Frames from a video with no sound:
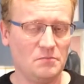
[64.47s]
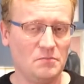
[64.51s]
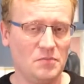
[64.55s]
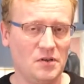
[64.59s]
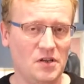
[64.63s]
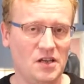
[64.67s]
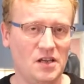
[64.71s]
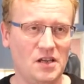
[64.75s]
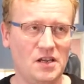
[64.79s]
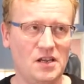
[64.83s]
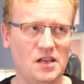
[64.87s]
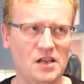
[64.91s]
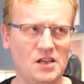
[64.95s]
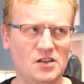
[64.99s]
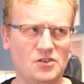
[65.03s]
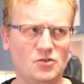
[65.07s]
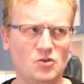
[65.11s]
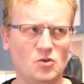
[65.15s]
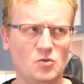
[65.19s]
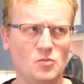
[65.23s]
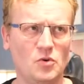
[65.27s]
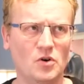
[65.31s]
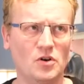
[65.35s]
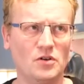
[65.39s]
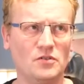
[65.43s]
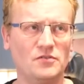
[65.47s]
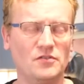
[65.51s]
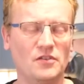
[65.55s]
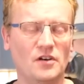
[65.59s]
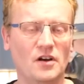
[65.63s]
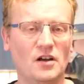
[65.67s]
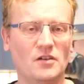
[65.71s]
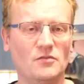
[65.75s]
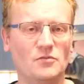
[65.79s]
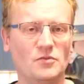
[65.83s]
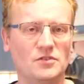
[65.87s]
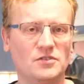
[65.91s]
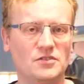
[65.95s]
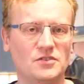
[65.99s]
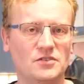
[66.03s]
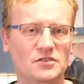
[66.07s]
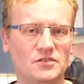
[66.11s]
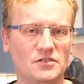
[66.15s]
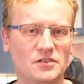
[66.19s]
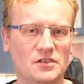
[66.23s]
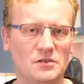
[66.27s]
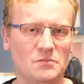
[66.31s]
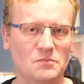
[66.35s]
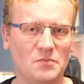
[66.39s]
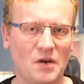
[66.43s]
PE 2.5, which
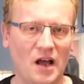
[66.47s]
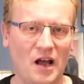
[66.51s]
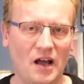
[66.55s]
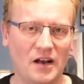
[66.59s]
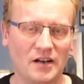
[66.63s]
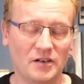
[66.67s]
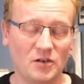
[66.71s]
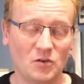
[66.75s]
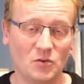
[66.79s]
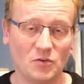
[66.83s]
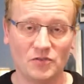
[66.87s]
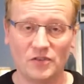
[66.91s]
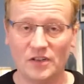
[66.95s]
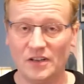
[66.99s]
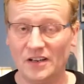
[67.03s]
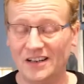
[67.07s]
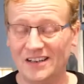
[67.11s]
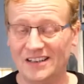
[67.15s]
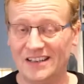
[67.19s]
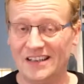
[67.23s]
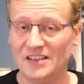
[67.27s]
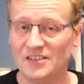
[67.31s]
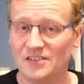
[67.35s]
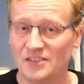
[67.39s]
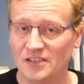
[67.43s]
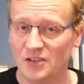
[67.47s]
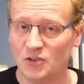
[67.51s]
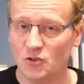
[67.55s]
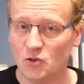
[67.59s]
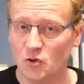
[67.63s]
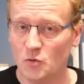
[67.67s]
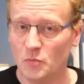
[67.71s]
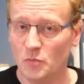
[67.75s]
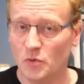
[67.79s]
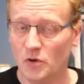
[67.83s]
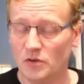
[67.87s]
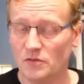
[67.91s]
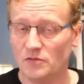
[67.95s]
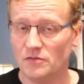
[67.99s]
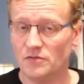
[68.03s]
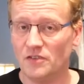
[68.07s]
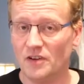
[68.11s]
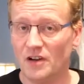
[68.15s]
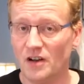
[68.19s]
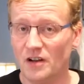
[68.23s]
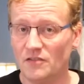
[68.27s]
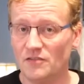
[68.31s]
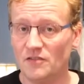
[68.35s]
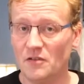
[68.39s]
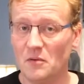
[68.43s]
is the particles that are less than 2.5
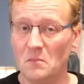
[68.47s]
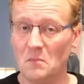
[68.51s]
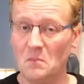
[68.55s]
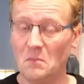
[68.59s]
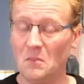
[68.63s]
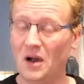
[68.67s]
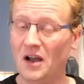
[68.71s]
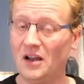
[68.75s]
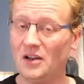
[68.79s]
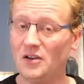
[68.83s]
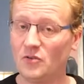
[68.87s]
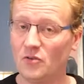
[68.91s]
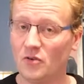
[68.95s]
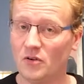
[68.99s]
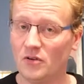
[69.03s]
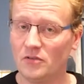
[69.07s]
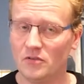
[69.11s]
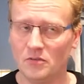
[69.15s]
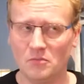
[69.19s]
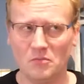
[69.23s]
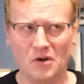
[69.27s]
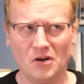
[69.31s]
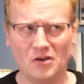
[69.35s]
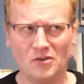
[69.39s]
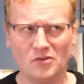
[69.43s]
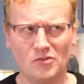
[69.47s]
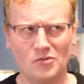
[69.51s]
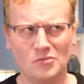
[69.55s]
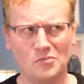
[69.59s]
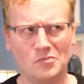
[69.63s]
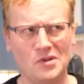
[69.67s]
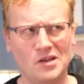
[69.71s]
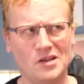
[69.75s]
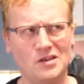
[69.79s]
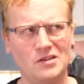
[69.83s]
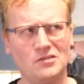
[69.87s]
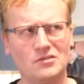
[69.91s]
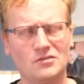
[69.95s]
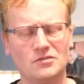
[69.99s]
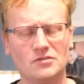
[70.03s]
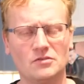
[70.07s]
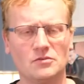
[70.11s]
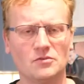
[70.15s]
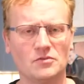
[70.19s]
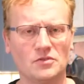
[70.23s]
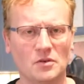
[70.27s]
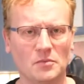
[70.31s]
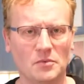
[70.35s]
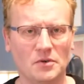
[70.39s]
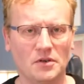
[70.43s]
micron or
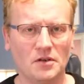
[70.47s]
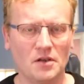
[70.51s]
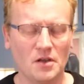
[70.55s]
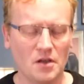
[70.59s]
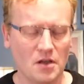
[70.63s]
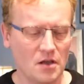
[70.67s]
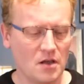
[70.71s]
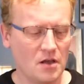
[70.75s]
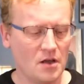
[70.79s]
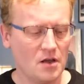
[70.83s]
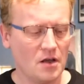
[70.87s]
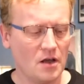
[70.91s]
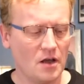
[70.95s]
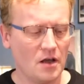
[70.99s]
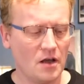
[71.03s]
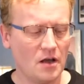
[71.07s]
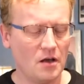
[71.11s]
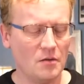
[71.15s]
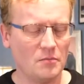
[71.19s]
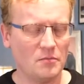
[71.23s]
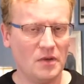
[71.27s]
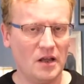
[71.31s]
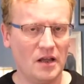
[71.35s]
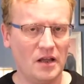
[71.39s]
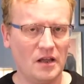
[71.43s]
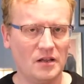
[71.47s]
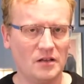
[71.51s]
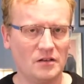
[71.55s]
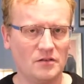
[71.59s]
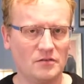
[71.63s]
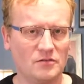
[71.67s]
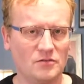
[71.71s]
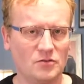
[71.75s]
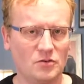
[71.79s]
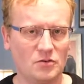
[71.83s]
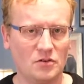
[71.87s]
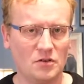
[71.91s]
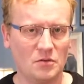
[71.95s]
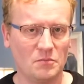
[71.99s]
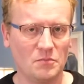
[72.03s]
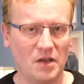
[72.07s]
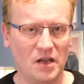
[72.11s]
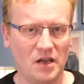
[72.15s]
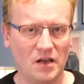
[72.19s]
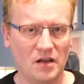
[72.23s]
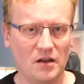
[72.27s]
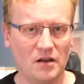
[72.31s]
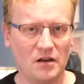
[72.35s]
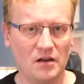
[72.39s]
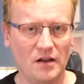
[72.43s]
micrometers or something. And to
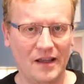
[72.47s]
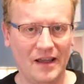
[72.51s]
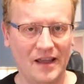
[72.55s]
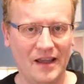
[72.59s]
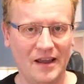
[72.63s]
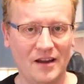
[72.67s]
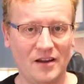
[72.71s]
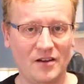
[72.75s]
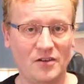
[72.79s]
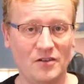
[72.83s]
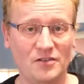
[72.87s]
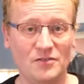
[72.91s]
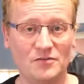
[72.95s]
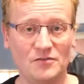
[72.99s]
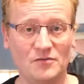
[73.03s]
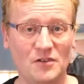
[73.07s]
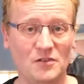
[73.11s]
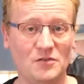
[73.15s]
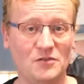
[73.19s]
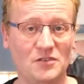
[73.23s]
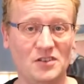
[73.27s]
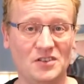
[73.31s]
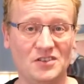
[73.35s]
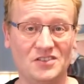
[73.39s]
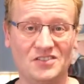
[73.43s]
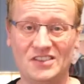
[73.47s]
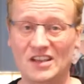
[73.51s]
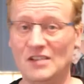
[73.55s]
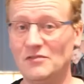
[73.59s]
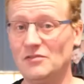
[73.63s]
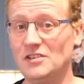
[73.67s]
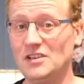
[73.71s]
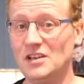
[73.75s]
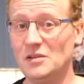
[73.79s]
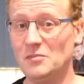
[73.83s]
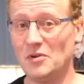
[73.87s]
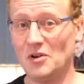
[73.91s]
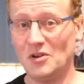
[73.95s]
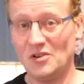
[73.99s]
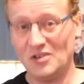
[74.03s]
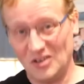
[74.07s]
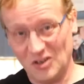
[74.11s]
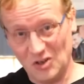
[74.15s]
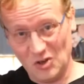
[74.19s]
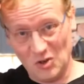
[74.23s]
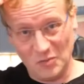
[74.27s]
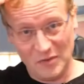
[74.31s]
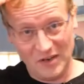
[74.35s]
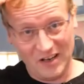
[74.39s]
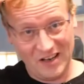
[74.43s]
compare, hair is 50 to 70 apparently, a
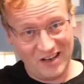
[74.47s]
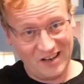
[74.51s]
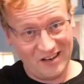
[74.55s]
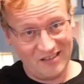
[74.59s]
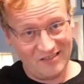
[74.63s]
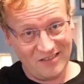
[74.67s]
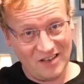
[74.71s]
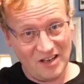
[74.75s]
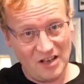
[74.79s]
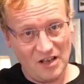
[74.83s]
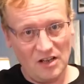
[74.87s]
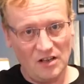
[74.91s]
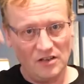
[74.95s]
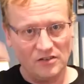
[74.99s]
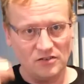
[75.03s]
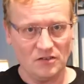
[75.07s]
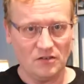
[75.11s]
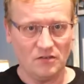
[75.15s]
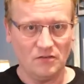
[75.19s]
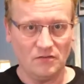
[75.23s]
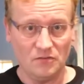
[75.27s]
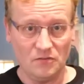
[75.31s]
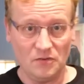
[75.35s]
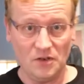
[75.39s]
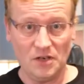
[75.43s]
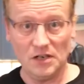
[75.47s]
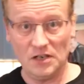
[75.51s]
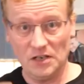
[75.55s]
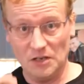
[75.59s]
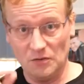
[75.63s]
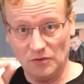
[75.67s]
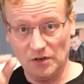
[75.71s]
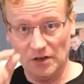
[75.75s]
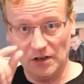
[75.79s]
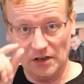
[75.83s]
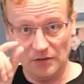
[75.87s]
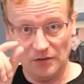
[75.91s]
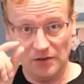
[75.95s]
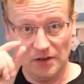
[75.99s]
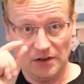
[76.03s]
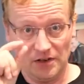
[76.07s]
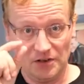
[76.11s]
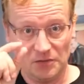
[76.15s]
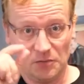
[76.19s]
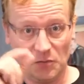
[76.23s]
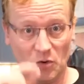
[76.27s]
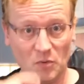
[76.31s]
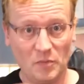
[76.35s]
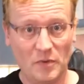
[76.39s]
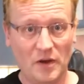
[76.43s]
human hair. So really, really, really
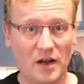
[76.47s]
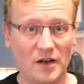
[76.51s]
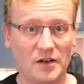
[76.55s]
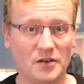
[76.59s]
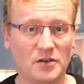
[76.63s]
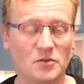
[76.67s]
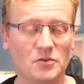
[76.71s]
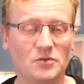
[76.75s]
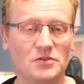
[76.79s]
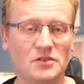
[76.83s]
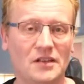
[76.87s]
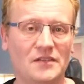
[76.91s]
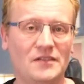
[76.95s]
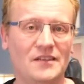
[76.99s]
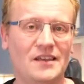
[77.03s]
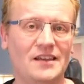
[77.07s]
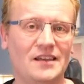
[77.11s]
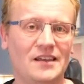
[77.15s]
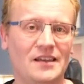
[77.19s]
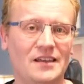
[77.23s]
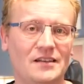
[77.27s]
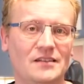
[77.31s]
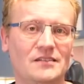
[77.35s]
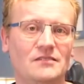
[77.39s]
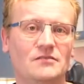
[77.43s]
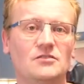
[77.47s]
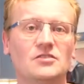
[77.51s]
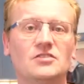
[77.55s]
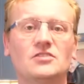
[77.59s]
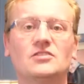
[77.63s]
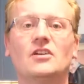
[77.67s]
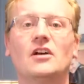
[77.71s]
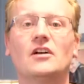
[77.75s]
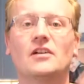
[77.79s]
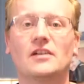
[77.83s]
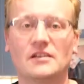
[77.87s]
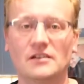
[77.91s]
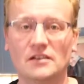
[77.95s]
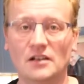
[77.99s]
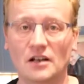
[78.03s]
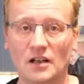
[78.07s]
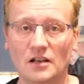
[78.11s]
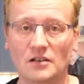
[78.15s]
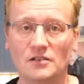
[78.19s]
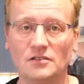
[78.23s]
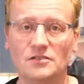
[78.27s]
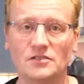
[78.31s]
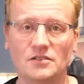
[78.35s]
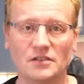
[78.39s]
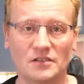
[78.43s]
small particles, and they get stuck in the
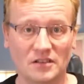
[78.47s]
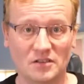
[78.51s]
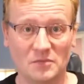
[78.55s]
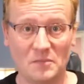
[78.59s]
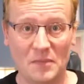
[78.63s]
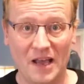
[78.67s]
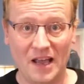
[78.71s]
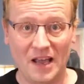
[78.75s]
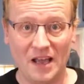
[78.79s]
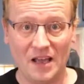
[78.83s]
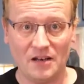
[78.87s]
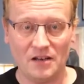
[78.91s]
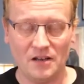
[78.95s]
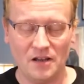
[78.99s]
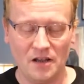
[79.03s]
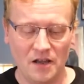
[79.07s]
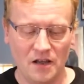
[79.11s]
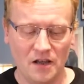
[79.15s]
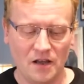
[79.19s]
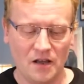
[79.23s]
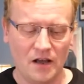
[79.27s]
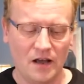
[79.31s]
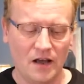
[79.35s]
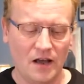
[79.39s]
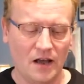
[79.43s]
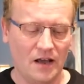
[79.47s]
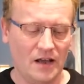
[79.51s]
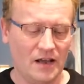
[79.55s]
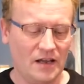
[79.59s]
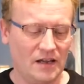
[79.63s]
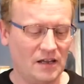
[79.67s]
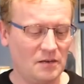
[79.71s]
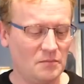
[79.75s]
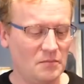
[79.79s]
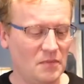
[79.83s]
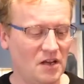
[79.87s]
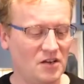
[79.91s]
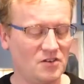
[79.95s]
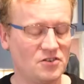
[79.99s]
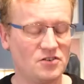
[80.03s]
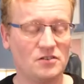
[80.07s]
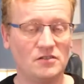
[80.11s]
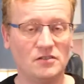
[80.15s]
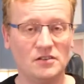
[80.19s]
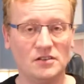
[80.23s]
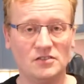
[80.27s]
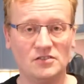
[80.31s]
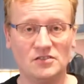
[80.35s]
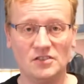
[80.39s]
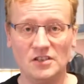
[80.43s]
lungs and it's bad. It can measure
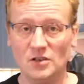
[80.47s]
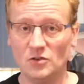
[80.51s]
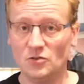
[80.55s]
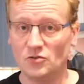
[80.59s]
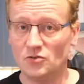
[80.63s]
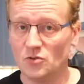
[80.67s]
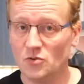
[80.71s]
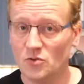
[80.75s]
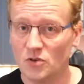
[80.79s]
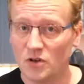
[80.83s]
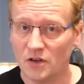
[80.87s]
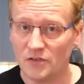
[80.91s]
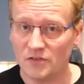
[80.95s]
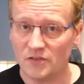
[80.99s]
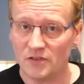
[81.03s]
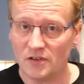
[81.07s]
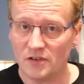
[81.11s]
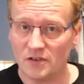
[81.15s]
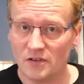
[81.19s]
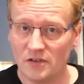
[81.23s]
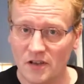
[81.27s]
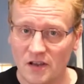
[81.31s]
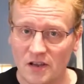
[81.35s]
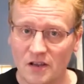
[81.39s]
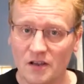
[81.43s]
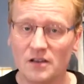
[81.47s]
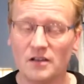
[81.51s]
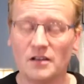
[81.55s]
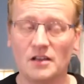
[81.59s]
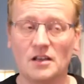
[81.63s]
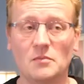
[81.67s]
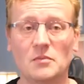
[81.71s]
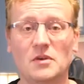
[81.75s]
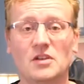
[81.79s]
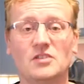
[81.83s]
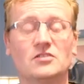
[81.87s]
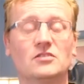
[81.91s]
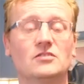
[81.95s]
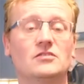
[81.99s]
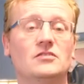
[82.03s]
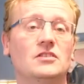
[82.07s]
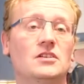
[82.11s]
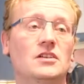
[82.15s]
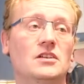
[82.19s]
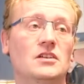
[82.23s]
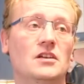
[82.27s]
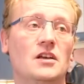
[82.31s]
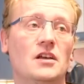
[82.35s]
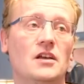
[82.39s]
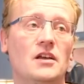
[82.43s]
the CO2 content in the air. It can measure
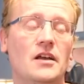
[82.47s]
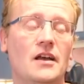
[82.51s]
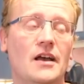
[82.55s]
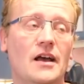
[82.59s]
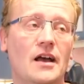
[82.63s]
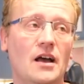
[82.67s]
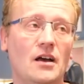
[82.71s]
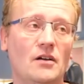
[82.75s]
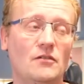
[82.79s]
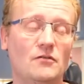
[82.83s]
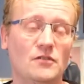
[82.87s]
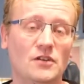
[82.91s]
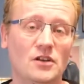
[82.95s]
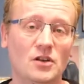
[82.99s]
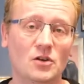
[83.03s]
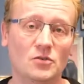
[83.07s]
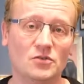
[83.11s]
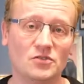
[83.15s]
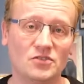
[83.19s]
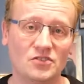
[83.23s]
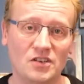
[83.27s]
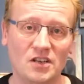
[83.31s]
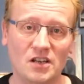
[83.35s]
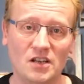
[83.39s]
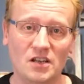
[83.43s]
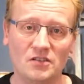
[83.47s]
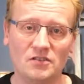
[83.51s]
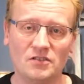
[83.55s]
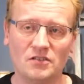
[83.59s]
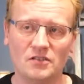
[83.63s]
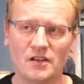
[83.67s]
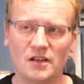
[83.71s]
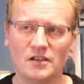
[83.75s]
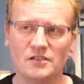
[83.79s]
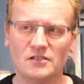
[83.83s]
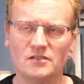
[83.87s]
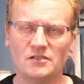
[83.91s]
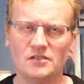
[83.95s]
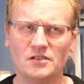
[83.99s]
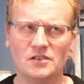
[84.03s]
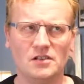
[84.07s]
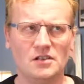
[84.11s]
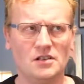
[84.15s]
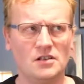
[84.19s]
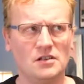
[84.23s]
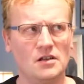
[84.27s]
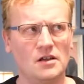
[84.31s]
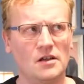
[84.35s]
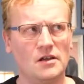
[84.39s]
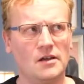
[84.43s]
the VOC, so that's
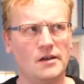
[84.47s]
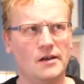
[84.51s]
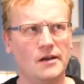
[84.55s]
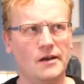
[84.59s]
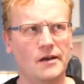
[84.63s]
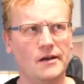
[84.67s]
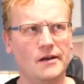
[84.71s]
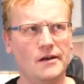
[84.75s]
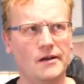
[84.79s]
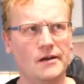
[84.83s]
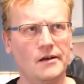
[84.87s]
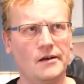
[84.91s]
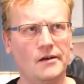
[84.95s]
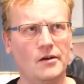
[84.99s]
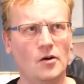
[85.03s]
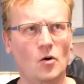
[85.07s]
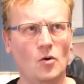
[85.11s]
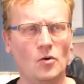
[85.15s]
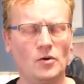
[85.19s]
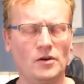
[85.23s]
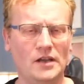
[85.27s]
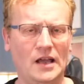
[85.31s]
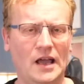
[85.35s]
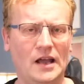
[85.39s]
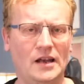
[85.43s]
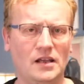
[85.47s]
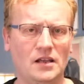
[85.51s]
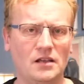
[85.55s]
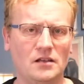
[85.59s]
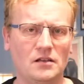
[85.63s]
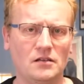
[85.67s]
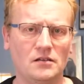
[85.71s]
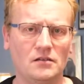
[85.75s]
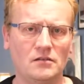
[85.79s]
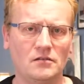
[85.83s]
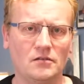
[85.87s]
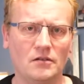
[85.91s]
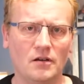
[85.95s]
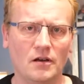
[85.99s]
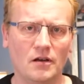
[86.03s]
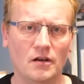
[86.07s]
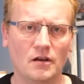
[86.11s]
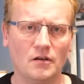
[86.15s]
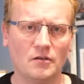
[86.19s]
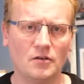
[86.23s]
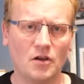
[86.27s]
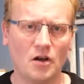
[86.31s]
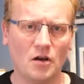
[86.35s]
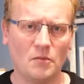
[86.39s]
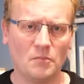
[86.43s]
the organic
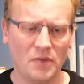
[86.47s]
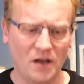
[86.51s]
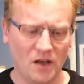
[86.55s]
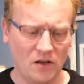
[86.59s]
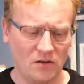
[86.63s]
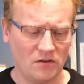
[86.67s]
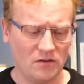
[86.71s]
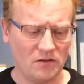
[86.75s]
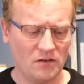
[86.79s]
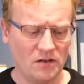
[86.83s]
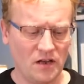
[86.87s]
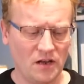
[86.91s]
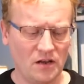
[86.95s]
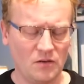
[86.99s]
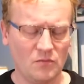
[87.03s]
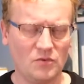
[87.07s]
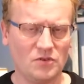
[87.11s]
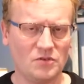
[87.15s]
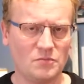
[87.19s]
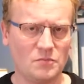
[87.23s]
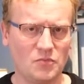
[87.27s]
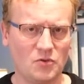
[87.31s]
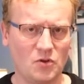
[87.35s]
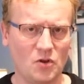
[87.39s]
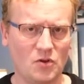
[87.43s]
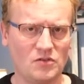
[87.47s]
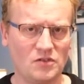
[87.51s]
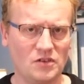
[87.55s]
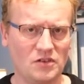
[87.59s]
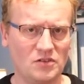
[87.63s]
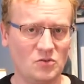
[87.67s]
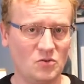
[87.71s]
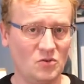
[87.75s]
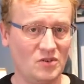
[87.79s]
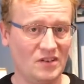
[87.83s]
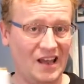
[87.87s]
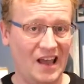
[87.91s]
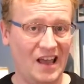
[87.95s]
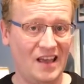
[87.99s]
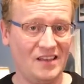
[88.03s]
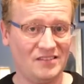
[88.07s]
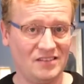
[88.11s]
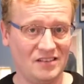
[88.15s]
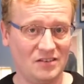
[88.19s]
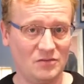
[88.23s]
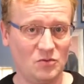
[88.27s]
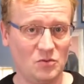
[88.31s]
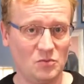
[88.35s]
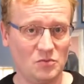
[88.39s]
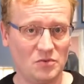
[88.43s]
compound in the air, which turns into
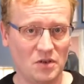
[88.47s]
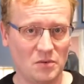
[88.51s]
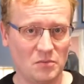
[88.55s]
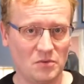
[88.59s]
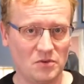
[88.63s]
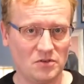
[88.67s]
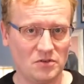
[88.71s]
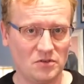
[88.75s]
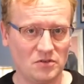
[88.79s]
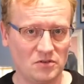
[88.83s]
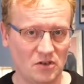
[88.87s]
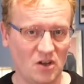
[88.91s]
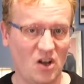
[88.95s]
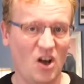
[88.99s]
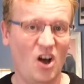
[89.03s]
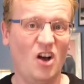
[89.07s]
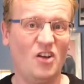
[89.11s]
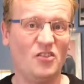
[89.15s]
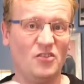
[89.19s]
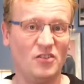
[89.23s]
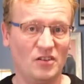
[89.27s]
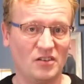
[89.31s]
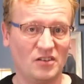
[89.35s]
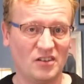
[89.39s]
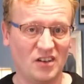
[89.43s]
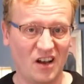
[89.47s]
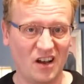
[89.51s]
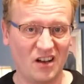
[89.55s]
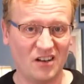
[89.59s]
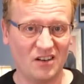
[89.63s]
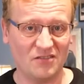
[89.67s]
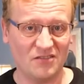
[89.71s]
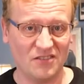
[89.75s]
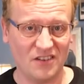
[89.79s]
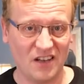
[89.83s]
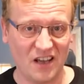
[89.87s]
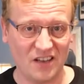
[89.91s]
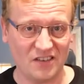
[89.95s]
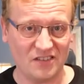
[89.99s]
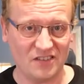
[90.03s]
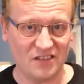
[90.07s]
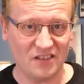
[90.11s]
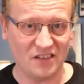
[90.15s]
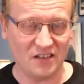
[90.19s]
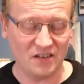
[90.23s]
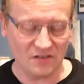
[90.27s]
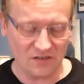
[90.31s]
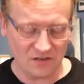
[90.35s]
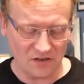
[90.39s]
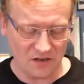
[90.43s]
gas at room temperature, so other kind of
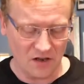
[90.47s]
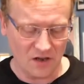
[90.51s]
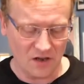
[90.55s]
nastiness.